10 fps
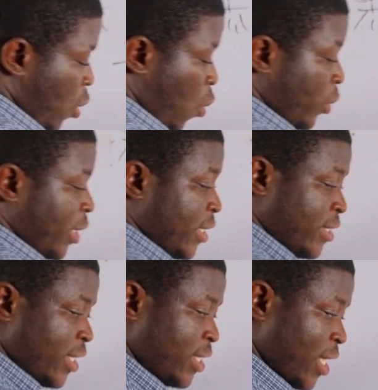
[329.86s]

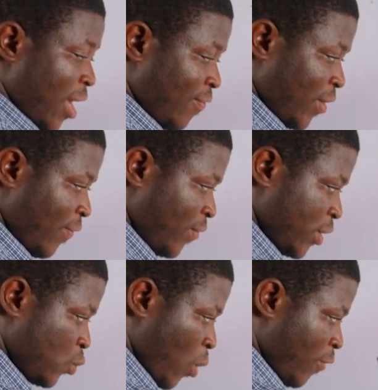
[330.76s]
condensation. I've left
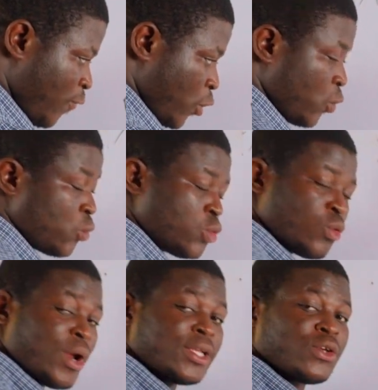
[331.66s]
this one for you to
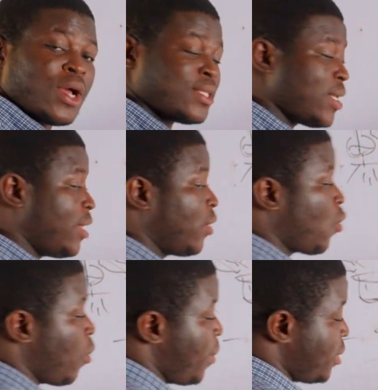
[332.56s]
write your answer in the
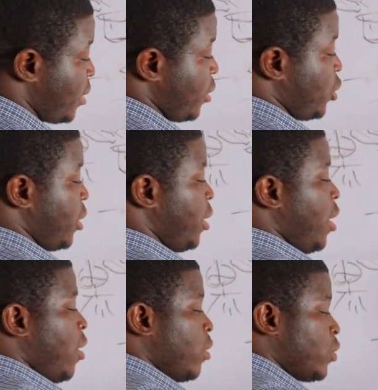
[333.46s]
comment section.
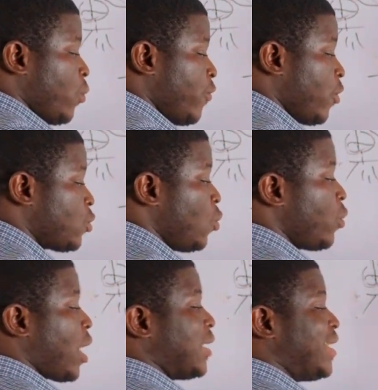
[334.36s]
So we've also
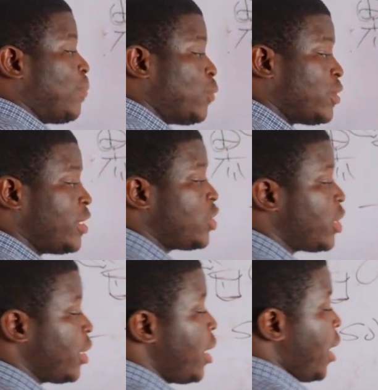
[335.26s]
looked at
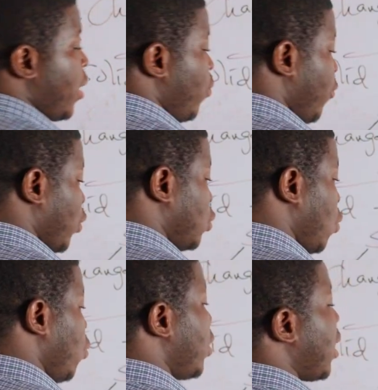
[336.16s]
deposition. We've also
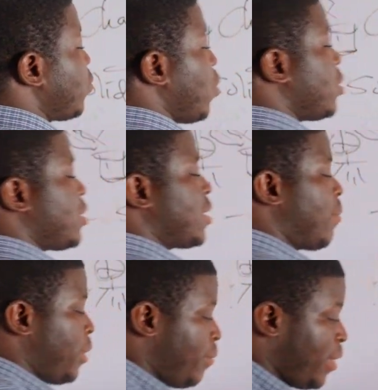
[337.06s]
looked at what?
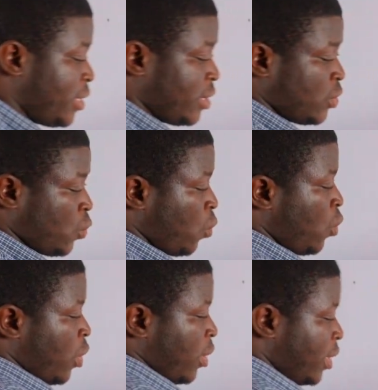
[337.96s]
Sublimation. So
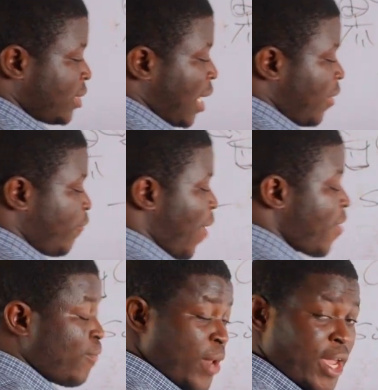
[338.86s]
these are the
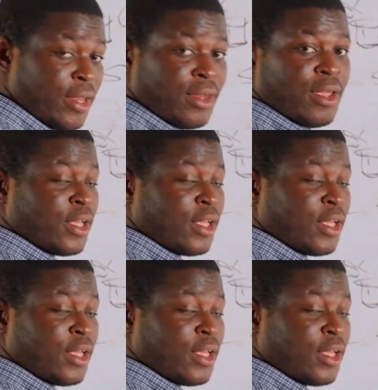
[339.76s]
5 main